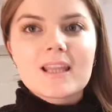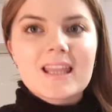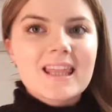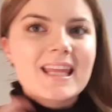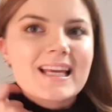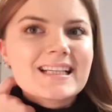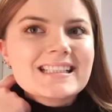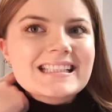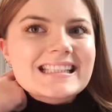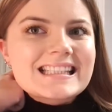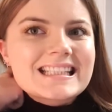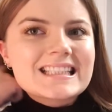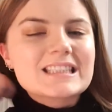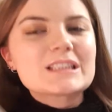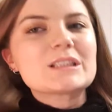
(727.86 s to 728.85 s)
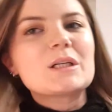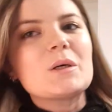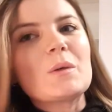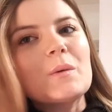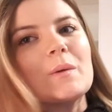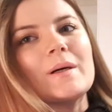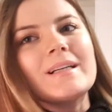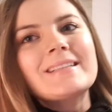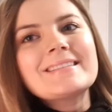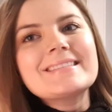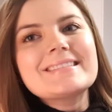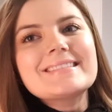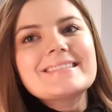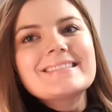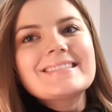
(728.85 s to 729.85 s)
things. So
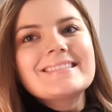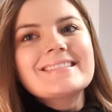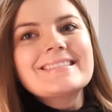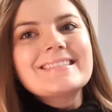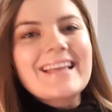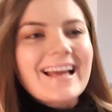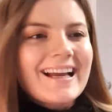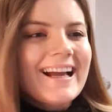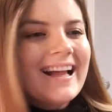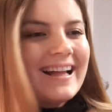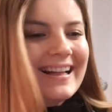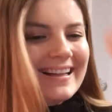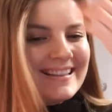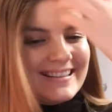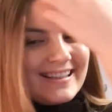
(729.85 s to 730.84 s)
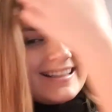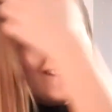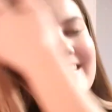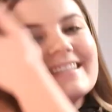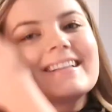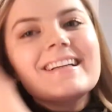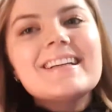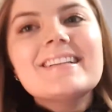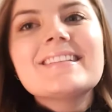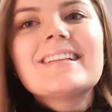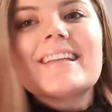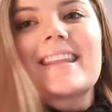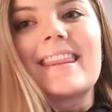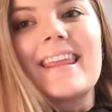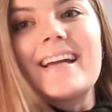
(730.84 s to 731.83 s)
yeah.
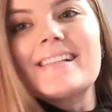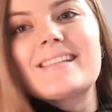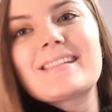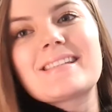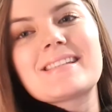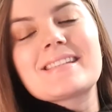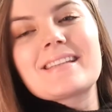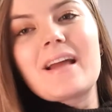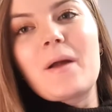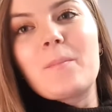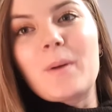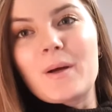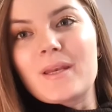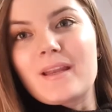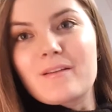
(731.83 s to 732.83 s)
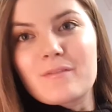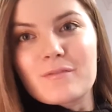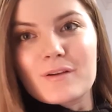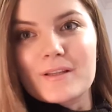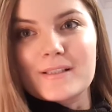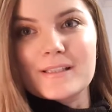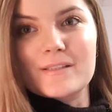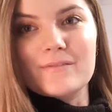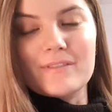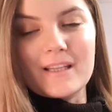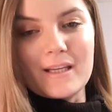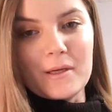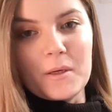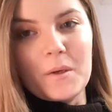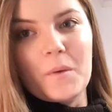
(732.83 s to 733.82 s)
That's about it for this
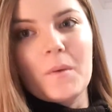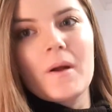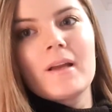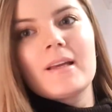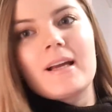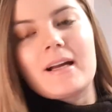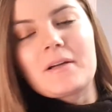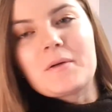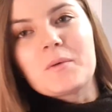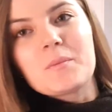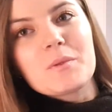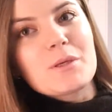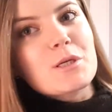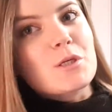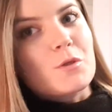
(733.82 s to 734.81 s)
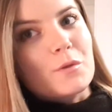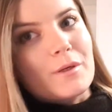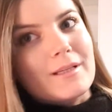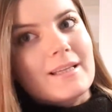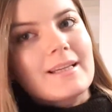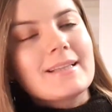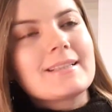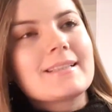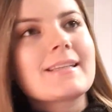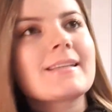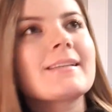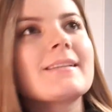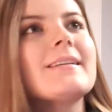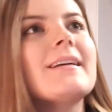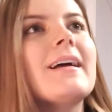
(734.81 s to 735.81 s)
video. I hope you enjoyed
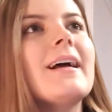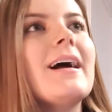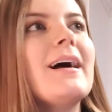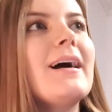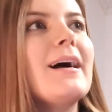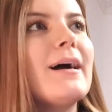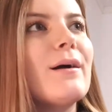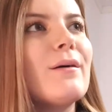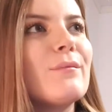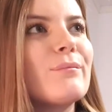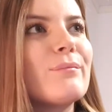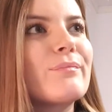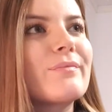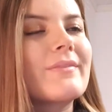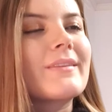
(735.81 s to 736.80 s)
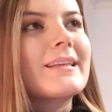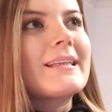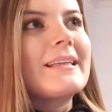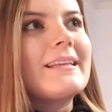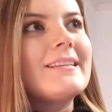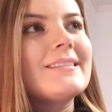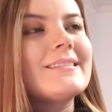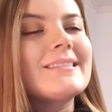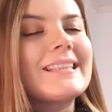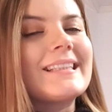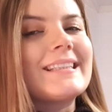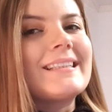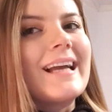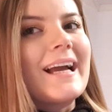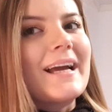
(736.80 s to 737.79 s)
it.
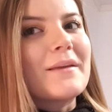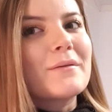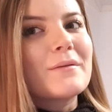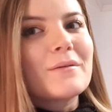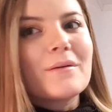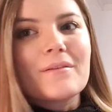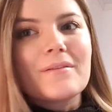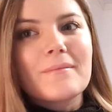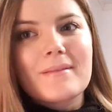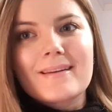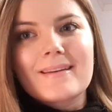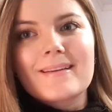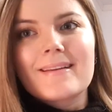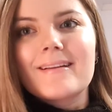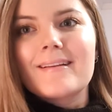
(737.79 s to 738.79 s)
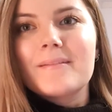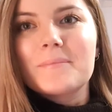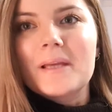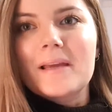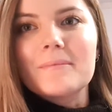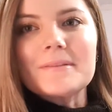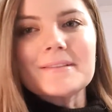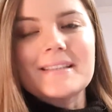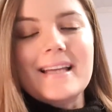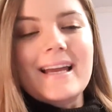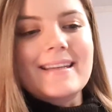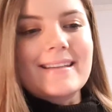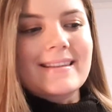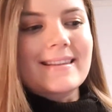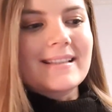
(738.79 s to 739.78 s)
I don't know if I'm gonna be able to
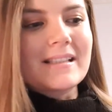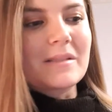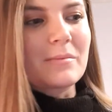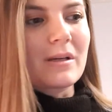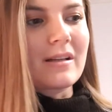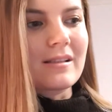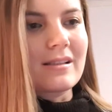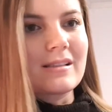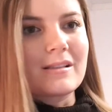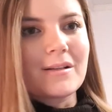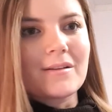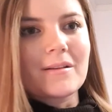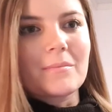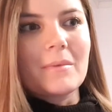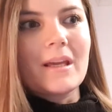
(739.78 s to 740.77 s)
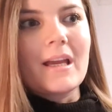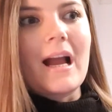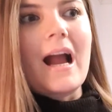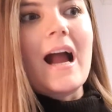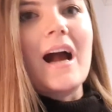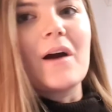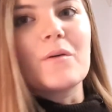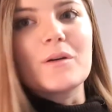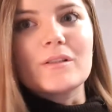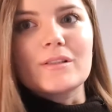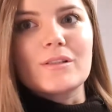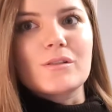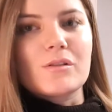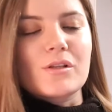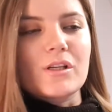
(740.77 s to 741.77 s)
edit this, because it took me
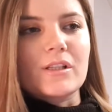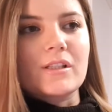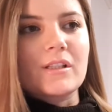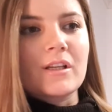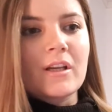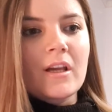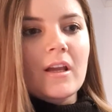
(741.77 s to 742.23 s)
hours to just